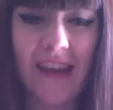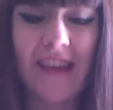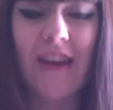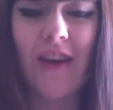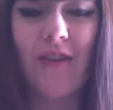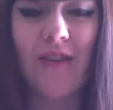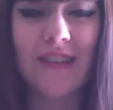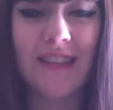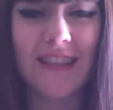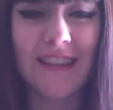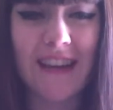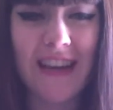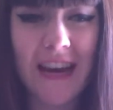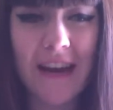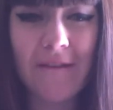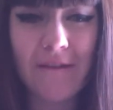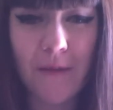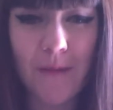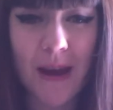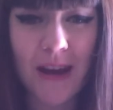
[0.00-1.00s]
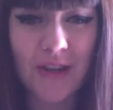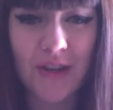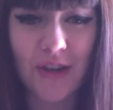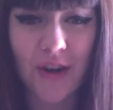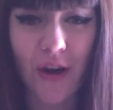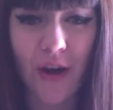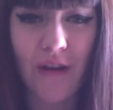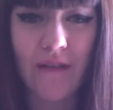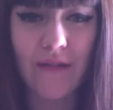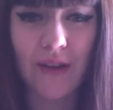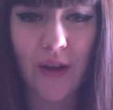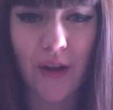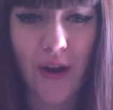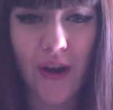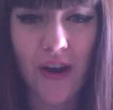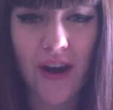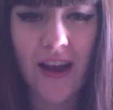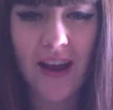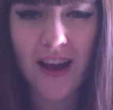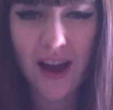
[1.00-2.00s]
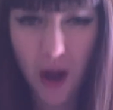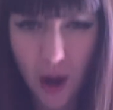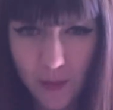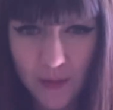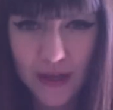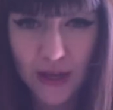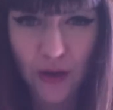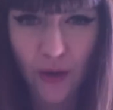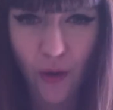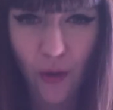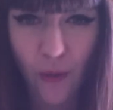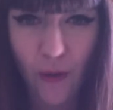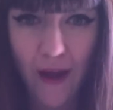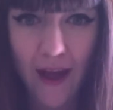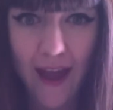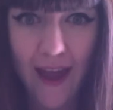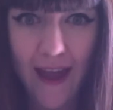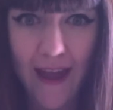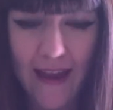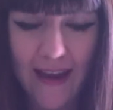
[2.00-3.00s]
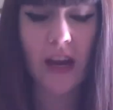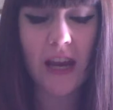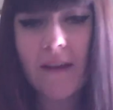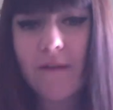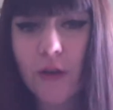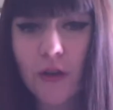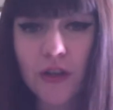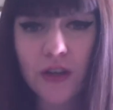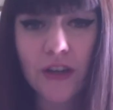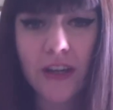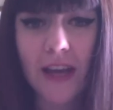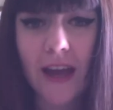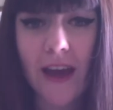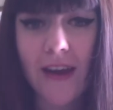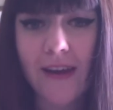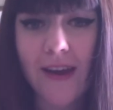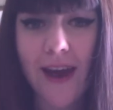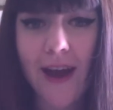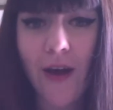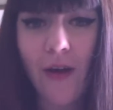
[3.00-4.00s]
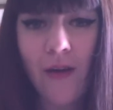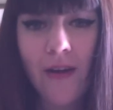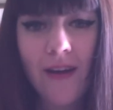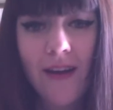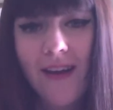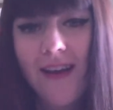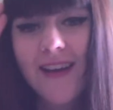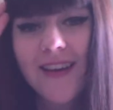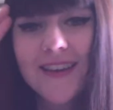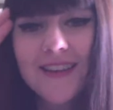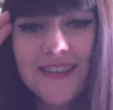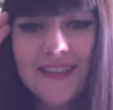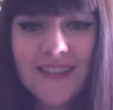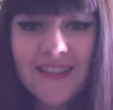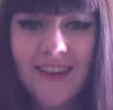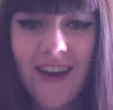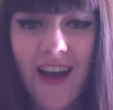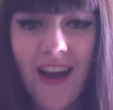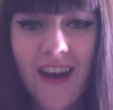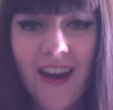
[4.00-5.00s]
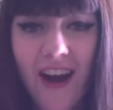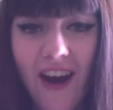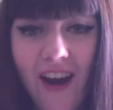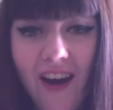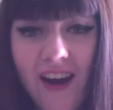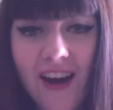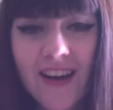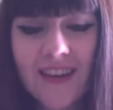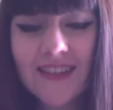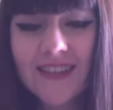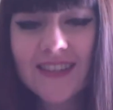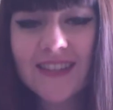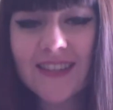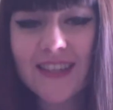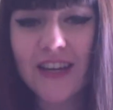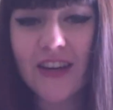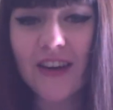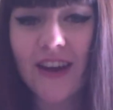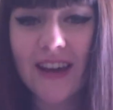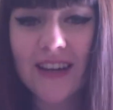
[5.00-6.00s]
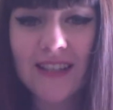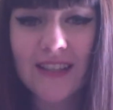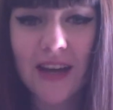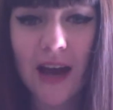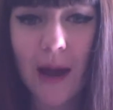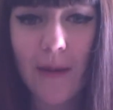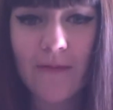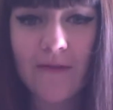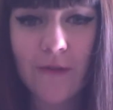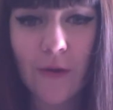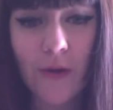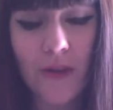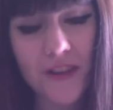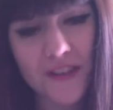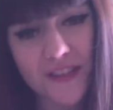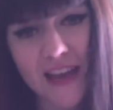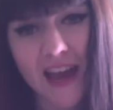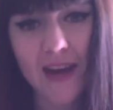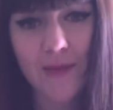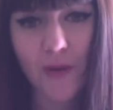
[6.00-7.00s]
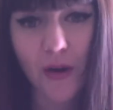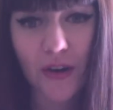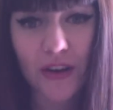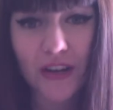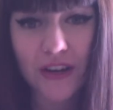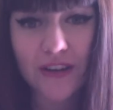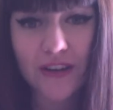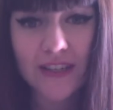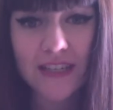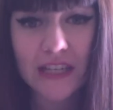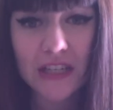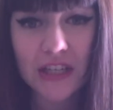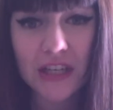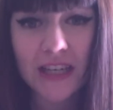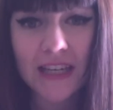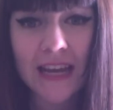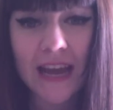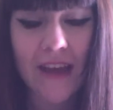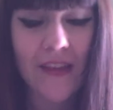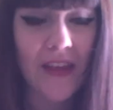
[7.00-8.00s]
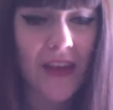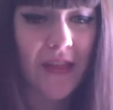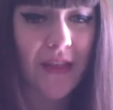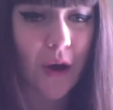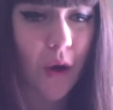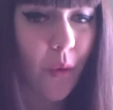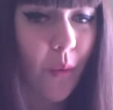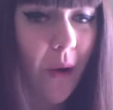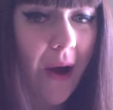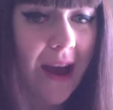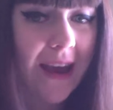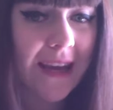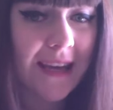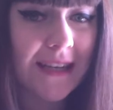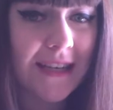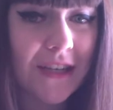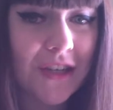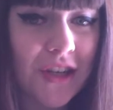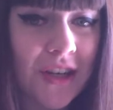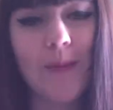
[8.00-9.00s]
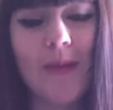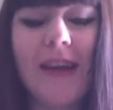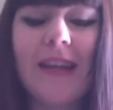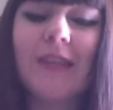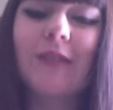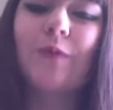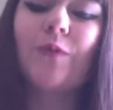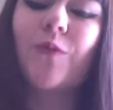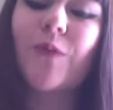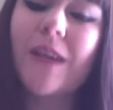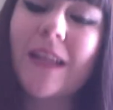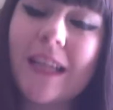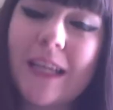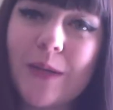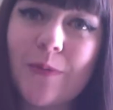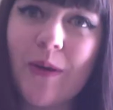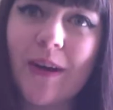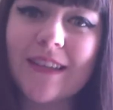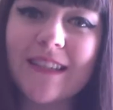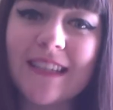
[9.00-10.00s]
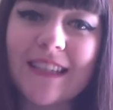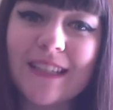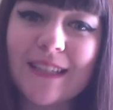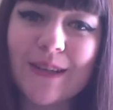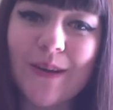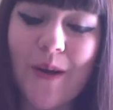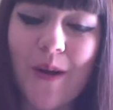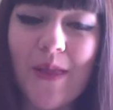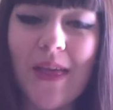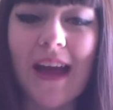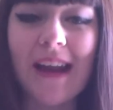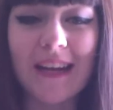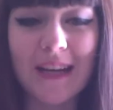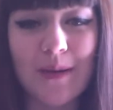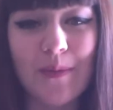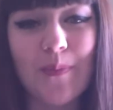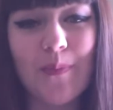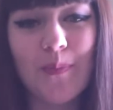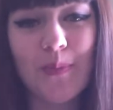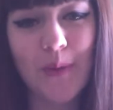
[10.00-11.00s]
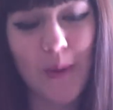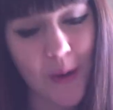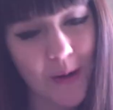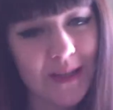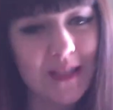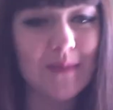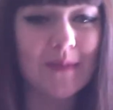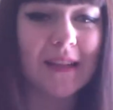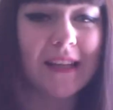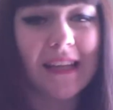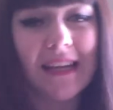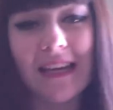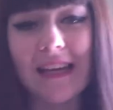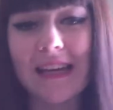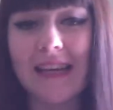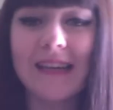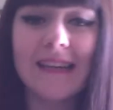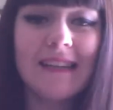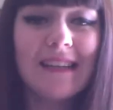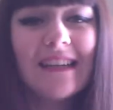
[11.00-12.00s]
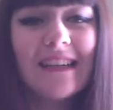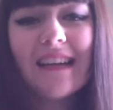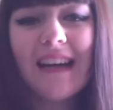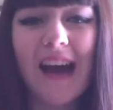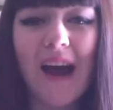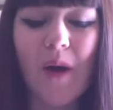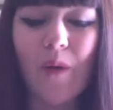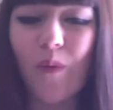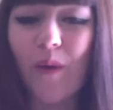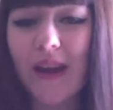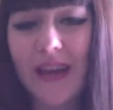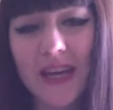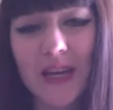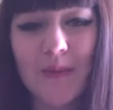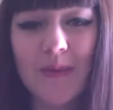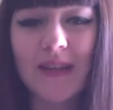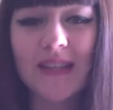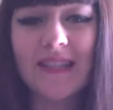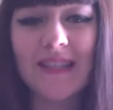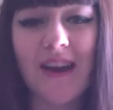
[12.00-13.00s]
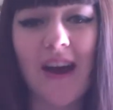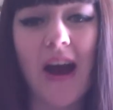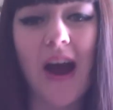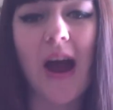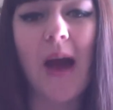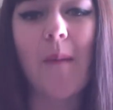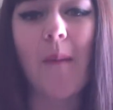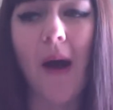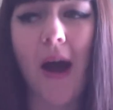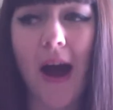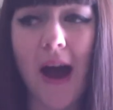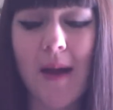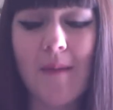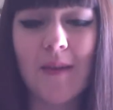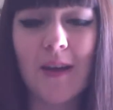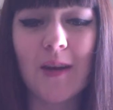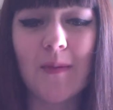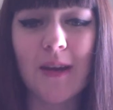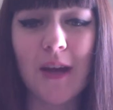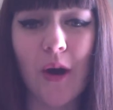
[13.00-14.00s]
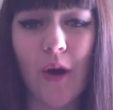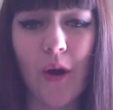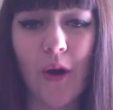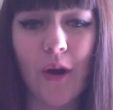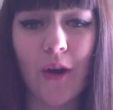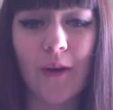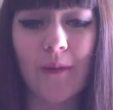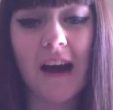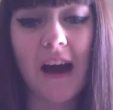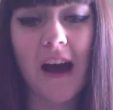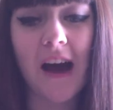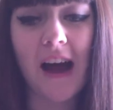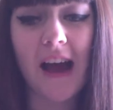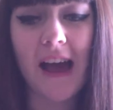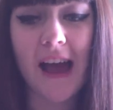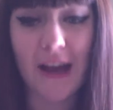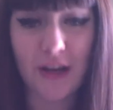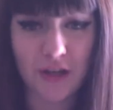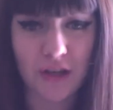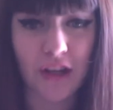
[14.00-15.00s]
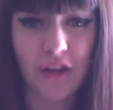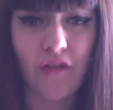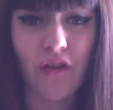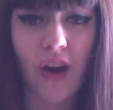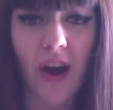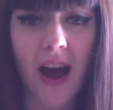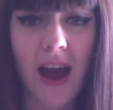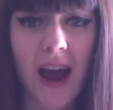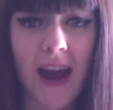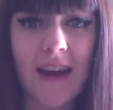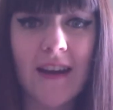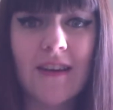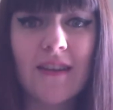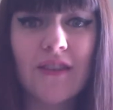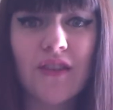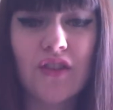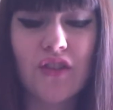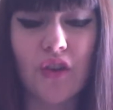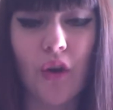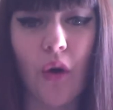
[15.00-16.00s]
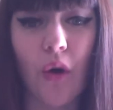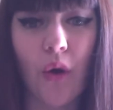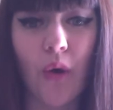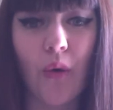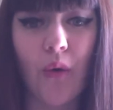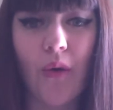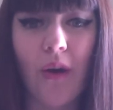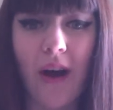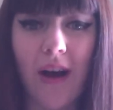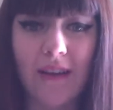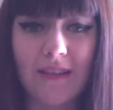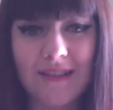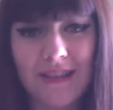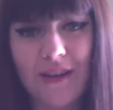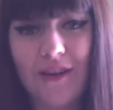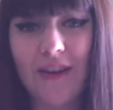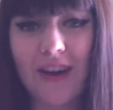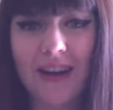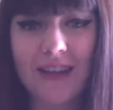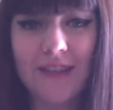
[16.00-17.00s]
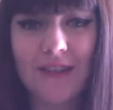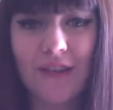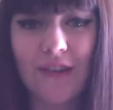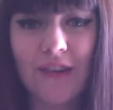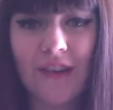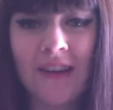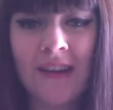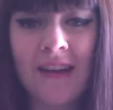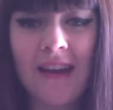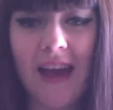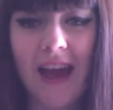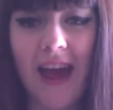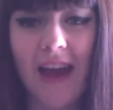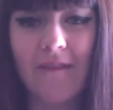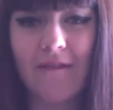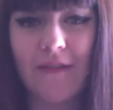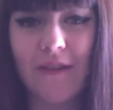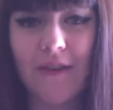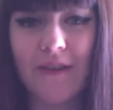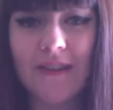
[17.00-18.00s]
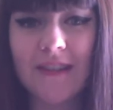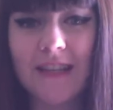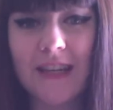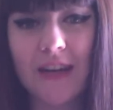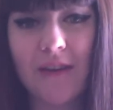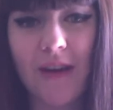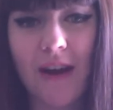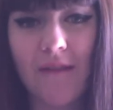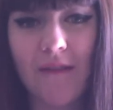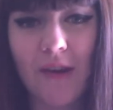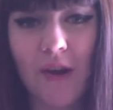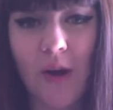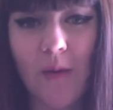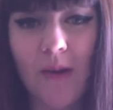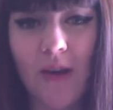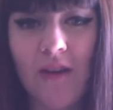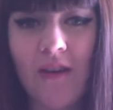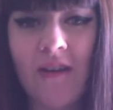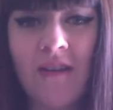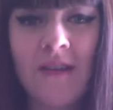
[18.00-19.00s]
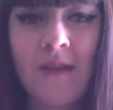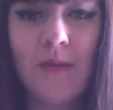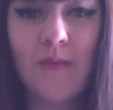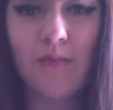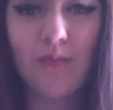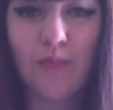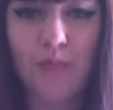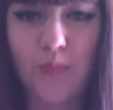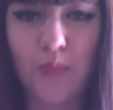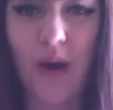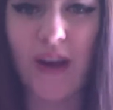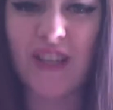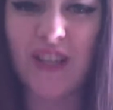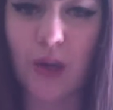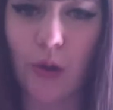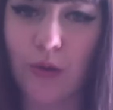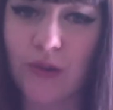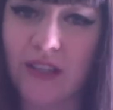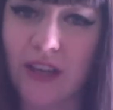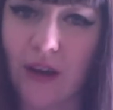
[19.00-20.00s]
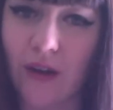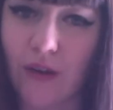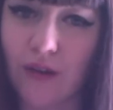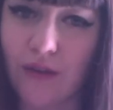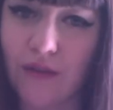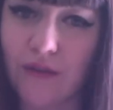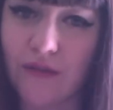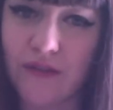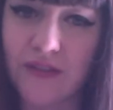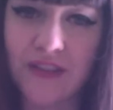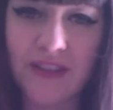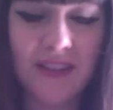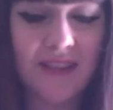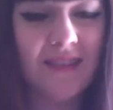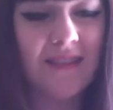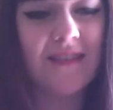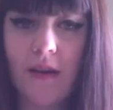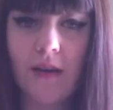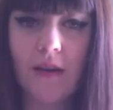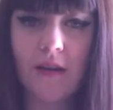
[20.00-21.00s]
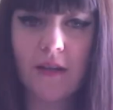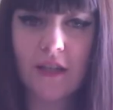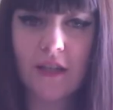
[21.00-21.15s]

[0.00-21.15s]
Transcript: There is an information overload coming your way. If you're tuning out now, sayonara. See you next time for the Santa Monica edition and then the Hawaii edition. It is really depressing to know that in approximately a week and a bit's time, I'm going to be home. I actually cried. So, see you guys soon. And for those sticking around for Comic-Con, brace yourselves.